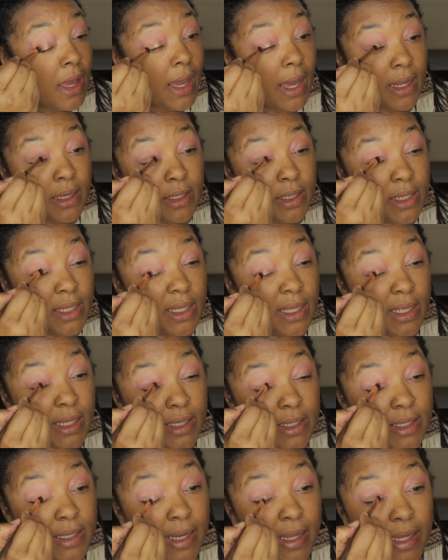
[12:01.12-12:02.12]
I
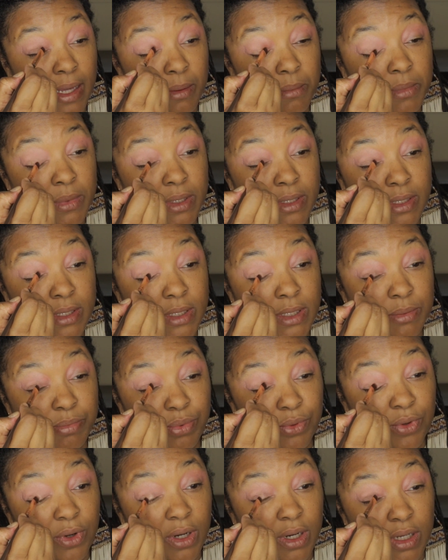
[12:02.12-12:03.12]
did damp this
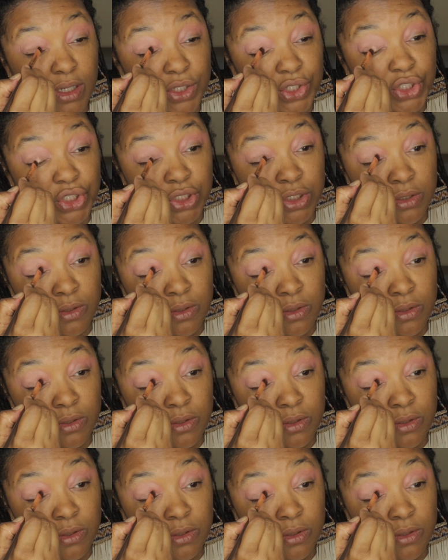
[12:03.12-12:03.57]
brush